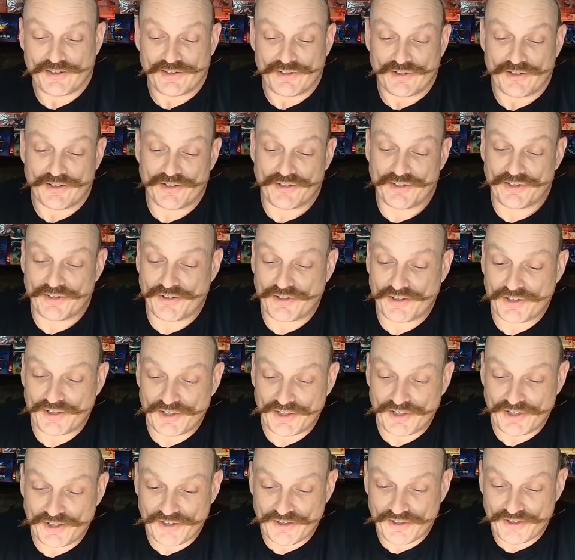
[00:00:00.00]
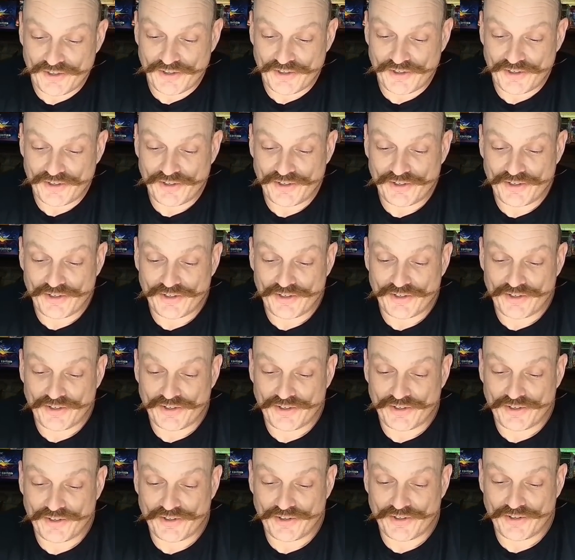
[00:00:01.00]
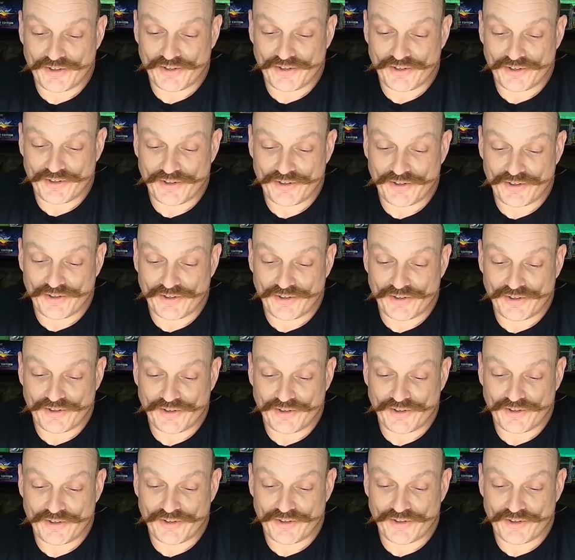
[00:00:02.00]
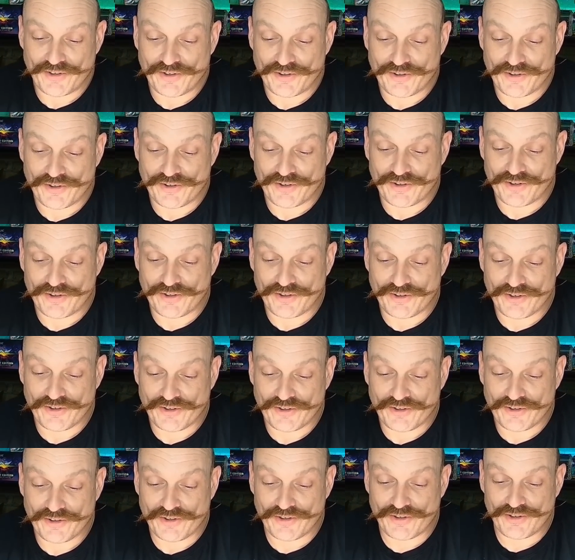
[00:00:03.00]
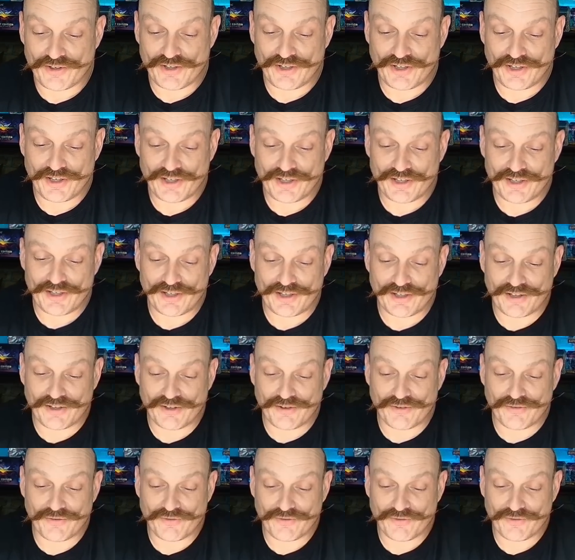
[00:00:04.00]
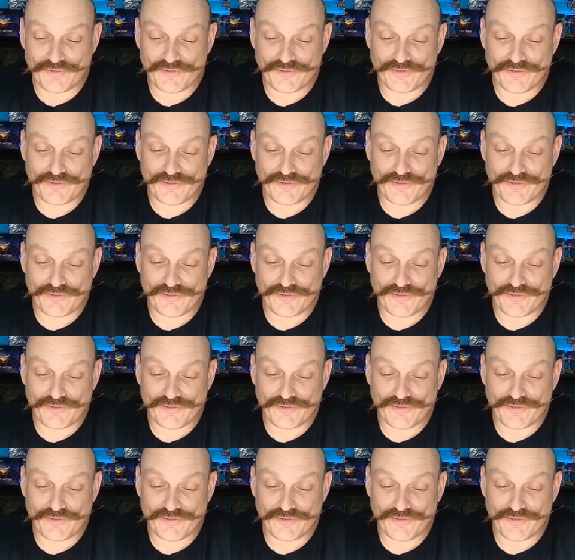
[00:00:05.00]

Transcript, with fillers: no. Come on, Rev. Rev it up. Gandalf.